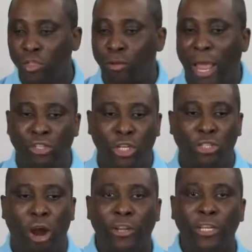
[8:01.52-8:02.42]

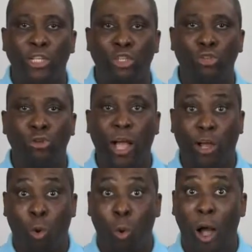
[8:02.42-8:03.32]
strategies are you need to
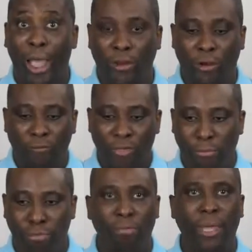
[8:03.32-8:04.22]
acquire,
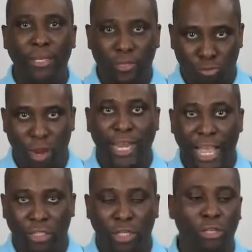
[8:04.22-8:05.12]
implement, right,
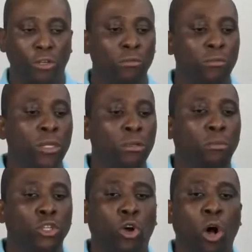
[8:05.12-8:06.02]
execute,
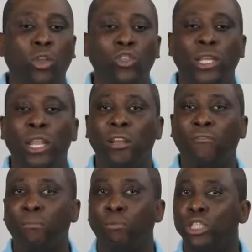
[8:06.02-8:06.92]
but you also get a
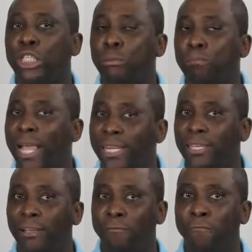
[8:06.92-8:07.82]
different
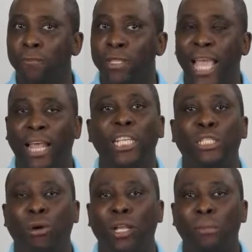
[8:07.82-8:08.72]
perspective. And
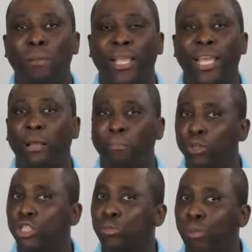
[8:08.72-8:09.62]
this book is about getting
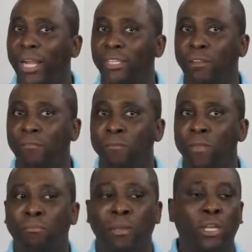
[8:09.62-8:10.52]
perspective,
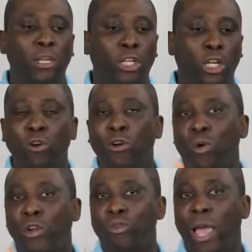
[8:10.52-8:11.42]
because the current
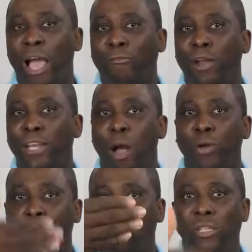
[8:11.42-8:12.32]
one you have right now
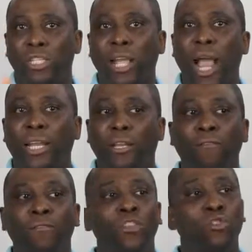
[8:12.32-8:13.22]
is one-sided.
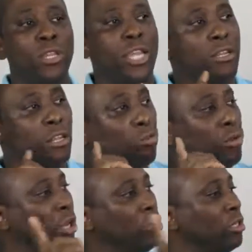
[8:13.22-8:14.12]
You need a
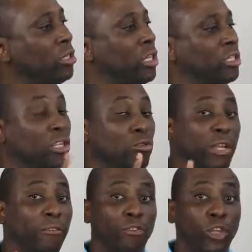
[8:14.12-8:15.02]

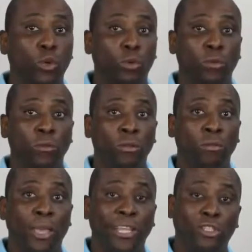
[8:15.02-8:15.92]
360-degree view
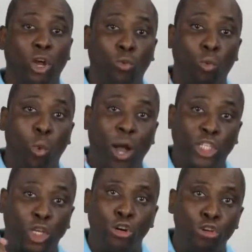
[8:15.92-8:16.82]
based on
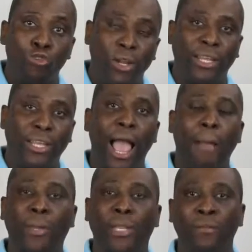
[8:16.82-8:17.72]
what's currently
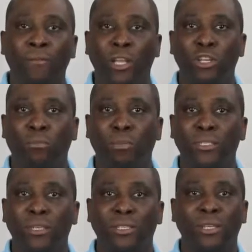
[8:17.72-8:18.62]
happening in your
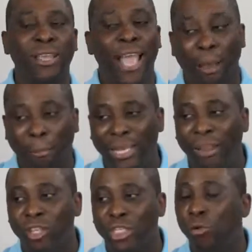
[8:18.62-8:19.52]
business. And I
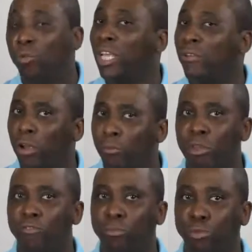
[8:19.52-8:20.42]
believe this book will give you a
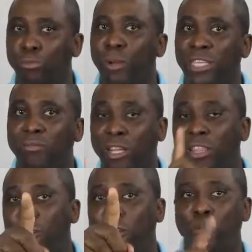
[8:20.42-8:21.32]
different perspective that I
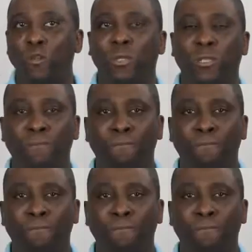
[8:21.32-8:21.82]
think you can use.